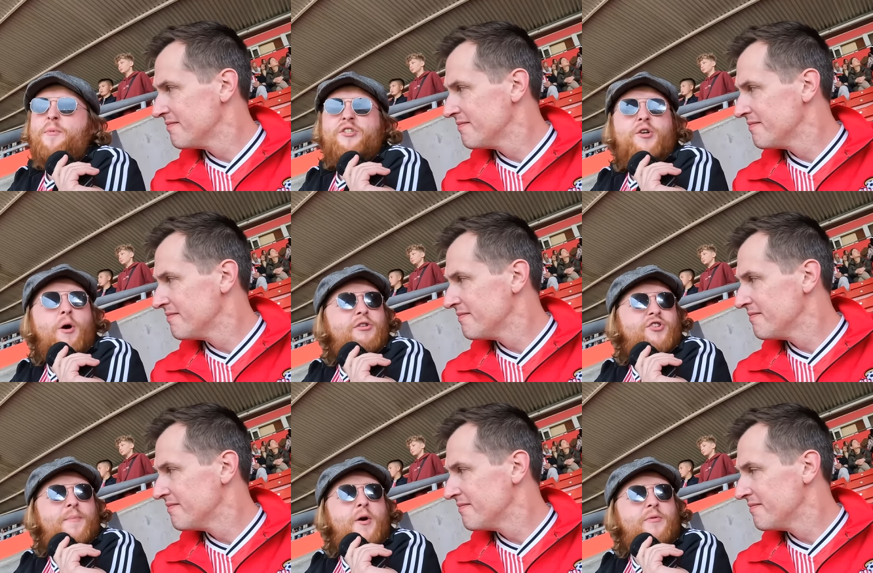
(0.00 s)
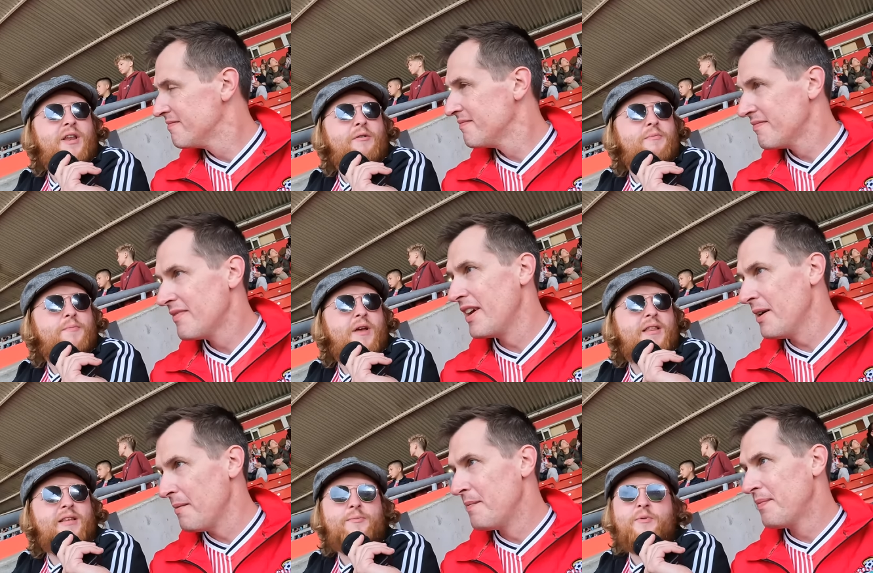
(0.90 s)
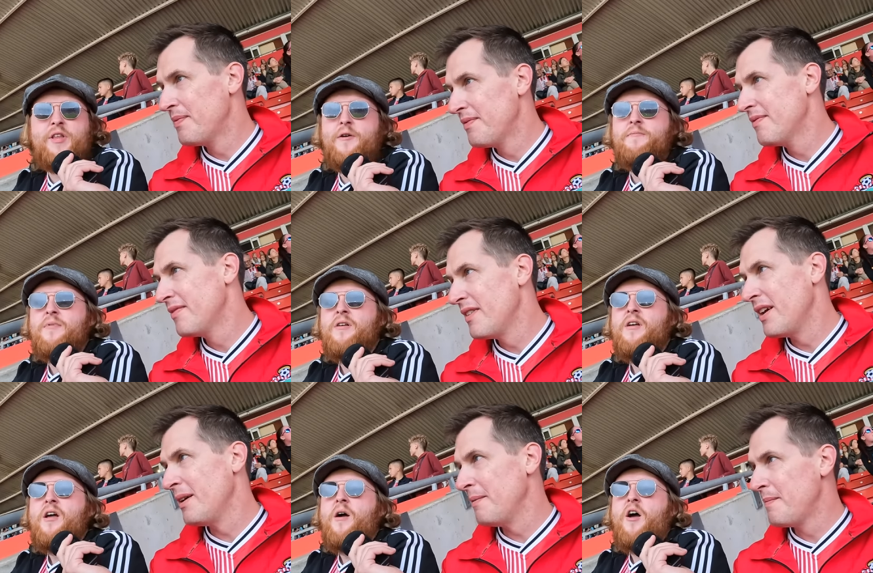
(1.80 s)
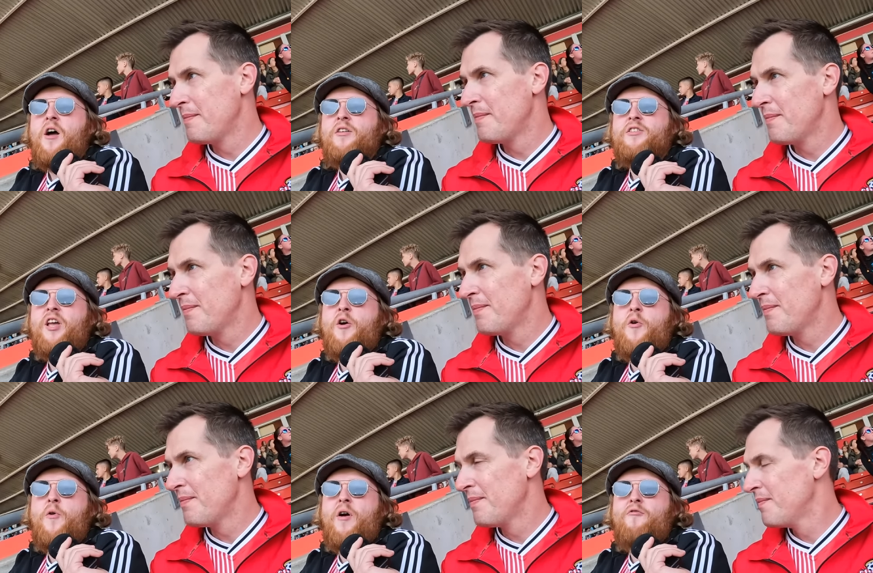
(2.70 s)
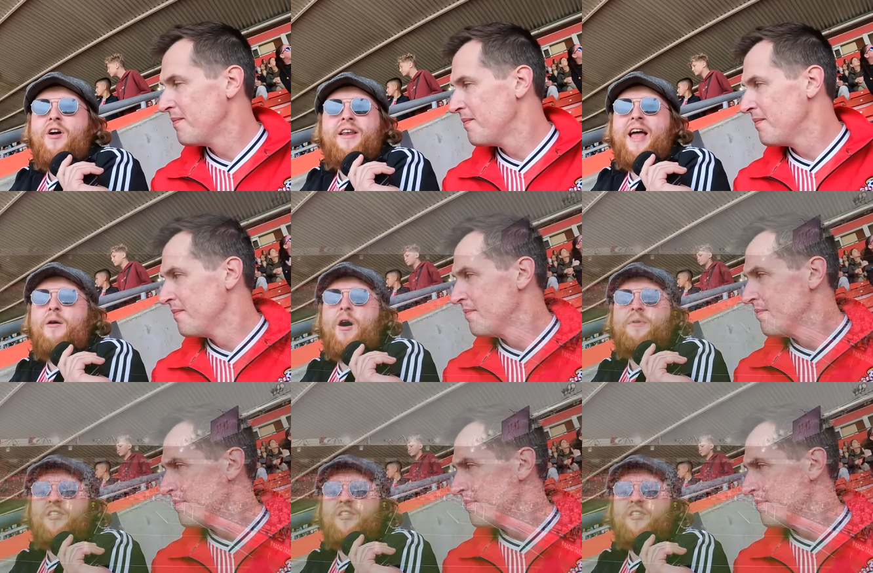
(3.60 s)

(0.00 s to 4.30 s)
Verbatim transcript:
Speaker 1: it almost 200 mil now in this window. So right now I'm